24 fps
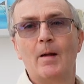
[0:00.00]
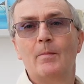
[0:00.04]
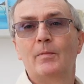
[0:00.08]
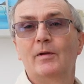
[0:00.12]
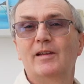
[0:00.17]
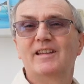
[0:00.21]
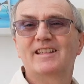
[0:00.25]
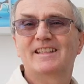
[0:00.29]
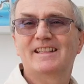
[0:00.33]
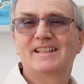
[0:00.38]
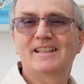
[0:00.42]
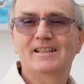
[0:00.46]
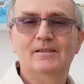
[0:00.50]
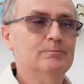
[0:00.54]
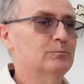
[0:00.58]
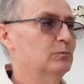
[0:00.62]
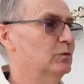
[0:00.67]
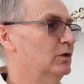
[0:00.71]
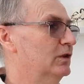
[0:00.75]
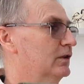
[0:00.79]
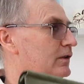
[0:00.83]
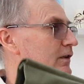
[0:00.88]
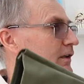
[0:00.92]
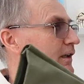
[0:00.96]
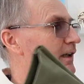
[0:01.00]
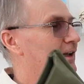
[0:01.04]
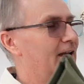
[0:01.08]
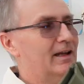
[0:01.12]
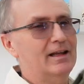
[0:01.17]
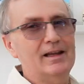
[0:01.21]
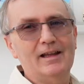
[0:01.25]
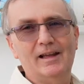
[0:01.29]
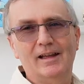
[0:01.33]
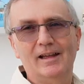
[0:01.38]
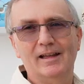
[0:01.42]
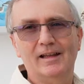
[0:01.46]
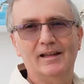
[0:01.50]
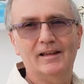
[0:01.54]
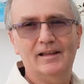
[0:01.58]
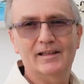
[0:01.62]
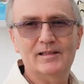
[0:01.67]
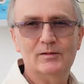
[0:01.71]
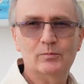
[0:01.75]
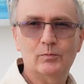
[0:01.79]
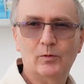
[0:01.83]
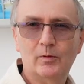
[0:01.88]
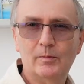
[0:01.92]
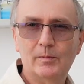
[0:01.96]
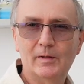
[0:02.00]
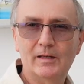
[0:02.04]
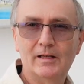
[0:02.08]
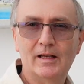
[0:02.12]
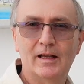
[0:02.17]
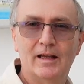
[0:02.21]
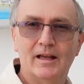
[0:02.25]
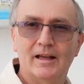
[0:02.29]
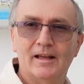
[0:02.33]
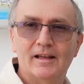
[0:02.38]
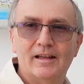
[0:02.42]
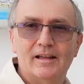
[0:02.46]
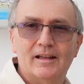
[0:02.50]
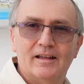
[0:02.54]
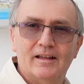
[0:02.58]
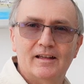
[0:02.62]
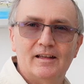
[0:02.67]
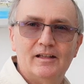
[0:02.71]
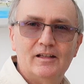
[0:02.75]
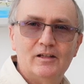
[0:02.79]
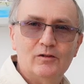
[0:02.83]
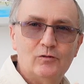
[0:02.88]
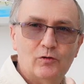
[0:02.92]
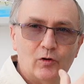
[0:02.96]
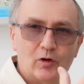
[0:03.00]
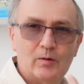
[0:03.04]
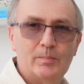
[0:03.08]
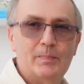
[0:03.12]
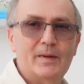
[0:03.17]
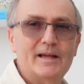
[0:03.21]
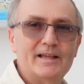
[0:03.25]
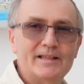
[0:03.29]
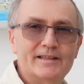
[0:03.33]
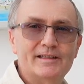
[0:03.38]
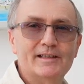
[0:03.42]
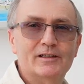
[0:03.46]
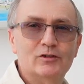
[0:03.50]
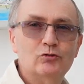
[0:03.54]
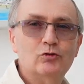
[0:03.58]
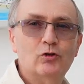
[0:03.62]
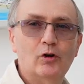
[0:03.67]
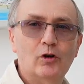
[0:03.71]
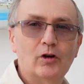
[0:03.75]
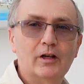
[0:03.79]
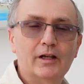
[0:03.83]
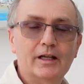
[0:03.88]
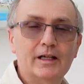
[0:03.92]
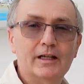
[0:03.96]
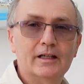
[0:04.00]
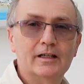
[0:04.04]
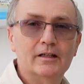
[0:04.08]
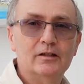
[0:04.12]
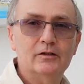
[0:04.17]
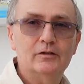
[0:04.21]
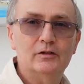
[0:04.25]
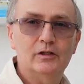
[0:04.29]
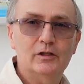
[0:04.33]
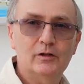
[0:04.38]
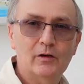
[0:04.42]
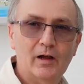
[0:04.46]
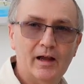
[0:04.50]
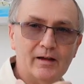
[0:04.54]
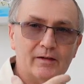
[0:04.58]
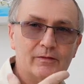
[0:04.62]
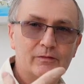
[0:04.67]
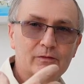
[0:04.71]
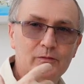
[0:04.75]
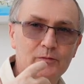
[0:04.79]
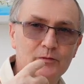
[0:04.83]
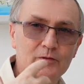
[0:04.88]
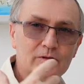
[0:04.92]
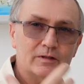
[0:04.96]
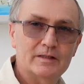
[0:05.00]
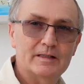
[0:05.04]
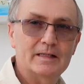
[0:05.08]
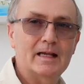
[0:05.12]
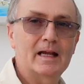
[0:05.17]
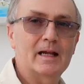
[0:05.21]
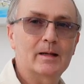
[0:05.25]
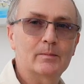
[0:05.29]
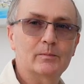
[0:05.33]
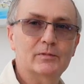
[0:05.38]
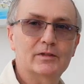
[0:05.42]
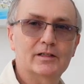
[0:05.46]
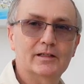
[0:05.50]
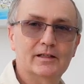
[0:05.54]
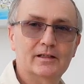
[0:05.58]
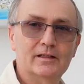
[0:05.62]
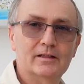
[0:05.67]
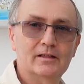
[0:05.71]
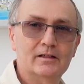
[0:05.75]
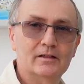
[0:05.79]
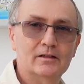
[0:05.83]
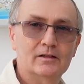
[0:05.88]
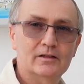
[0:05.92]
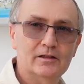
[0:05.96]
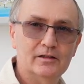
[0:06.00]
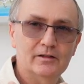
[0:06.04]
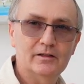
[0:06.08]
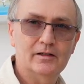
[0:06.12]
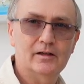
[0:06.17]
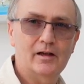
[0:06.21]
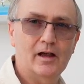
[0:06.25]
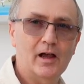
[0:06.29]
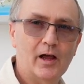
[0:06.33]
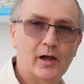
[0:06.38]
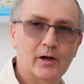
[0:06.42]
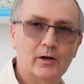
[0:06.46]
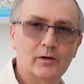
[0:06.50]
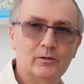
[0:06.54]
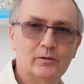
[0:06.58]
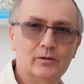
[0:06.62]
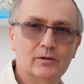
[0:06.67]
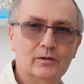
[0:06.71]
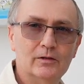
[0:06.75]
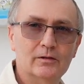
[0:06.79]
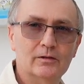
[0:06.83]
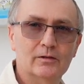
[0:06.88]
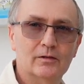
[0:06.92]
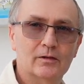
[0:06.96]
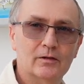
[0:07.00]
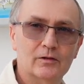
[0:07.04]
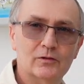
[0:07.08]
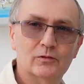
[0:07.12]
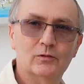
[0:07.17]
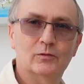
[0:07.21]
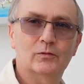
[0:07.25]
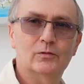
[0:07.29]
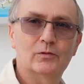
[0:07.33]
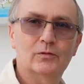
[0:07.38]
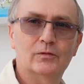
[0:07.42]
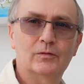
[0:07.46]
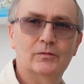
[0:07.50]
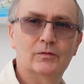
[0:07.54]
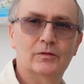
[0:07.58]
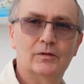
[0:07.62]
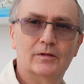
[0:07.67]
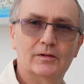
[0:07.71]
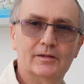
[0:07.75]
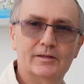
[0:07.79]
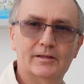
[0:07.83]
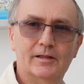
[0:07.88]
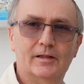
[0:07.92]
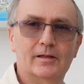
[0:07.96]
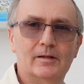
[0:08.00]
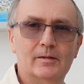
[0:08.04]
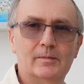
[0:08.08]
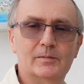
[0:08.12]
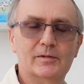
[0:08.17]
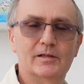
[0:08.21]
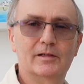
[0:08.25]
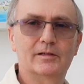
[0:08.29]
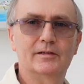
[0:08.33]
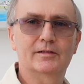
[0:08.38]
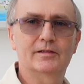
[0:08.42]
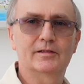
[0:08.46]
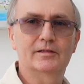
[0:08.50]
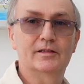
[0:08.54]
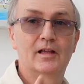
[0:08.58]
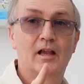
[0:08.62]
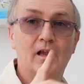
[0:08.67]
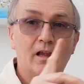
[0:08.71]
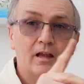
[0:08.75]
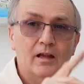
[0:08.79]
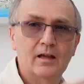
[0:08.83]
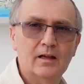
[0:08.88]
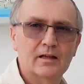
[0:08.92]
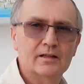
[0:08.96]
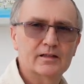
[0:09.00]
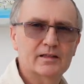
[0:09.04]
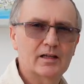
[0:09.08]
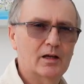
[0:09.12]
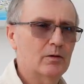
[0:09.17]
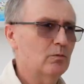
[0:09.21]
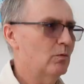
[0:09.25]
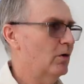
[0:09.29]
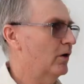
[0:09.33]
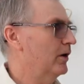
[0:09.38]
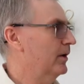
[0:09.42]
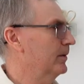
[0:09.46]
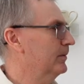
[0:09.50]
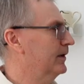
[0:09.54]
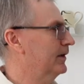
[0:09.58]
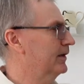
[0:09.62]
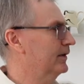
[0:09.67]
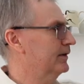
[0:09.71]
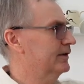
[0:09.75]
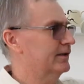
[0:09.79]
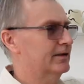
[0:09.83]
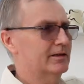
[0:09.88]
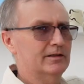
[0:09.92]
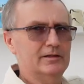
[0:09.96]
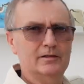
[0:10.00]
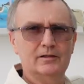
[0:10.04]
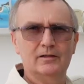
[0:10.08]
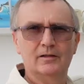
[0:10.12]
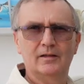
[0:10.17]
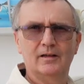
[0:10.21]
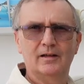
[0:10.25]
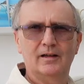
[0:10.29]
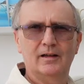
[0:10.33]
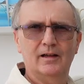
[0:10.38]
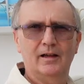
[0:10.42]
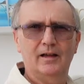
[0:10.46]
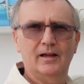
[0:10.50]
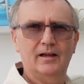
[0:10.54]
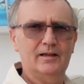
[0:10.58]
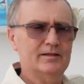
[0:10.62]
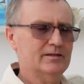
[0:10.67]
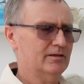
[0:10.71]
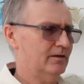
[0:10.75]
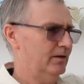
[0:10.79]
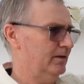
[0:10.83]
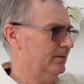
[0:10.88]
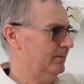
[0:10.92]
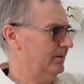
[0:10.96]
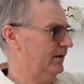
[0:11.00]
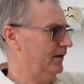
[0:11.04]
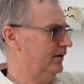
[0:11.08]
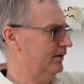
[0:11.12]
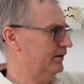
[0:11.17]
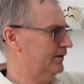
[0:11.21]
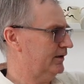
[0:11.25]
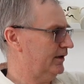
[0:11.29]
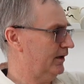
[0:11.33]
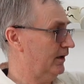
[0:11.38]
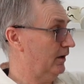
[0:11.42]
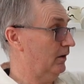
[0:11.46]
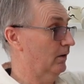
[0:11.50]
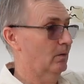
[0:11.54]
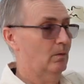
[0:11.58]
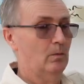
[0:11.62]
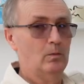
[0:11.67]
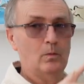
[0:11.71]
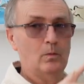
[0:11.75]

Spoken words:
But you see, this is what I mean. You've got a basic trolley, you have to adapt it to your own sort of circumstances. So what I'm going to do is I'm going to